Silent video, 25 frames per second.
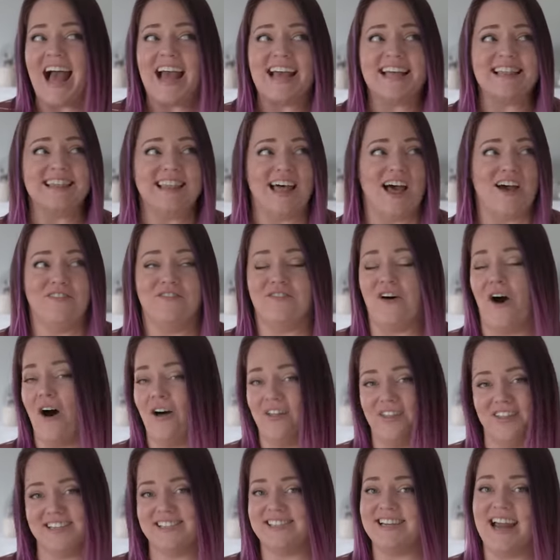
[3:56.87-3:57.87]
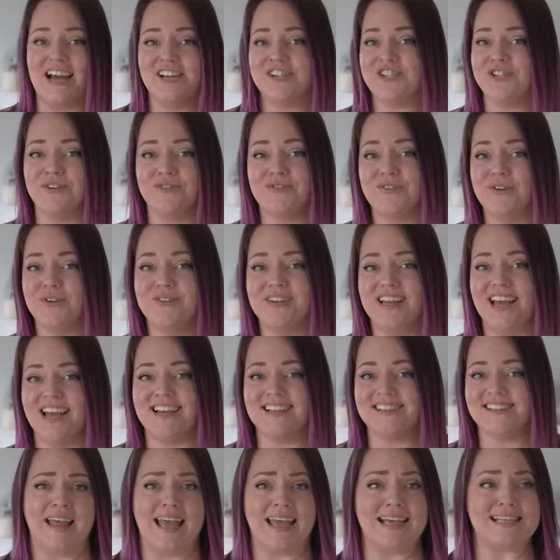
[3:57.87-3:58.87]
I love all these national food
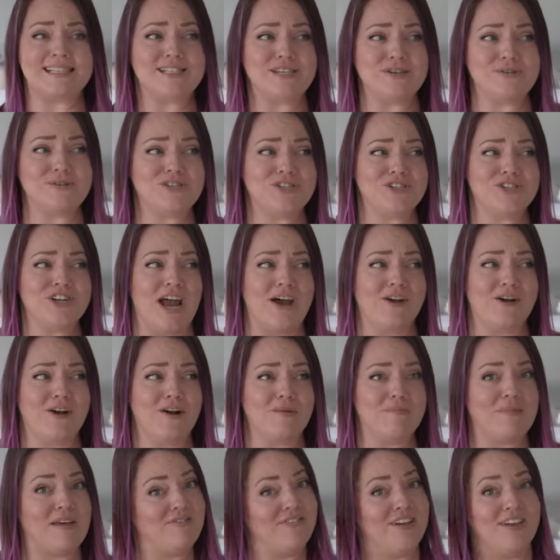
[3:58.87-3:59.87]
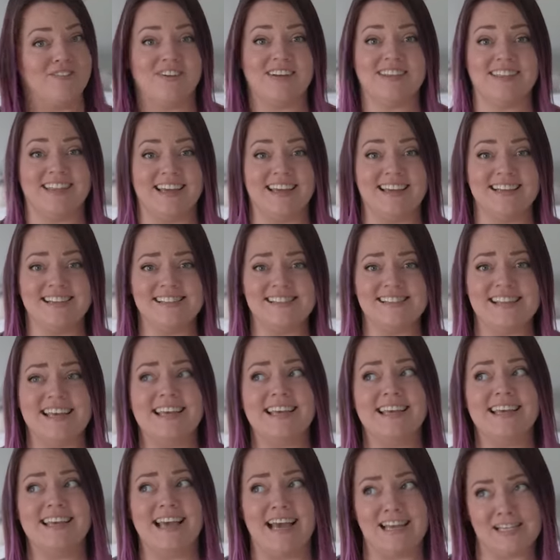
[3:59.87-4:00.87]
days. Excuse to chat on my favorite things?
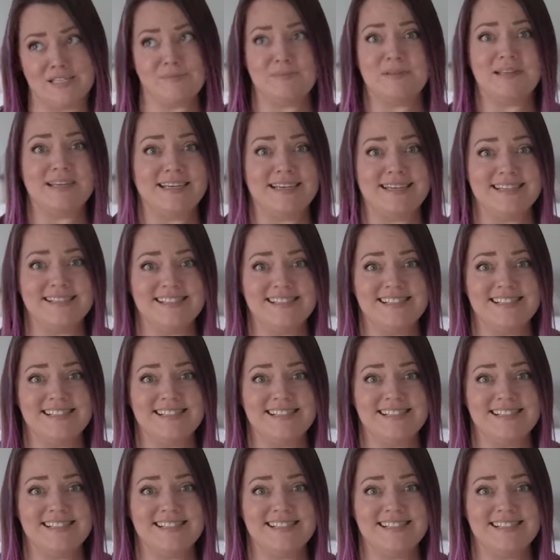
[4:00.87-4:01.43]
Yes, please.